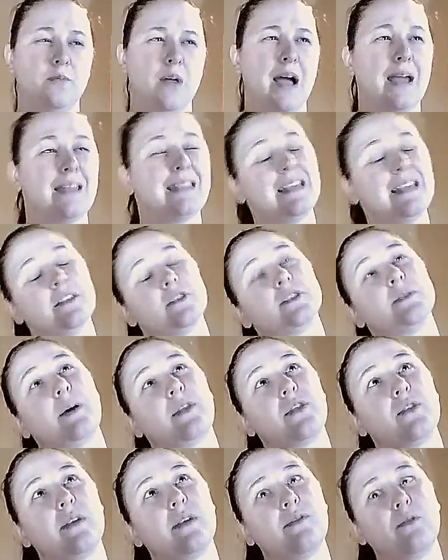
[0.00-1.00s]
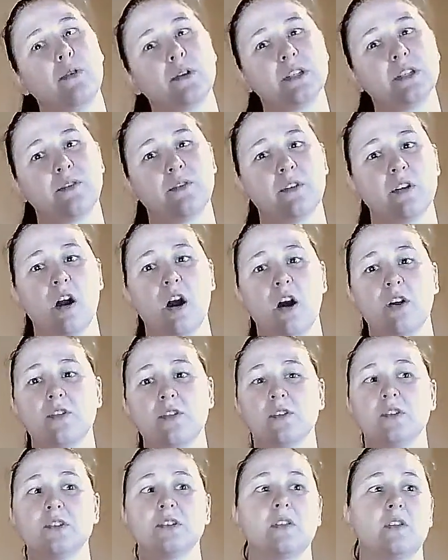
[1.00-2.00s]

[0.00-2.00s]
I think there's about three or four different authors,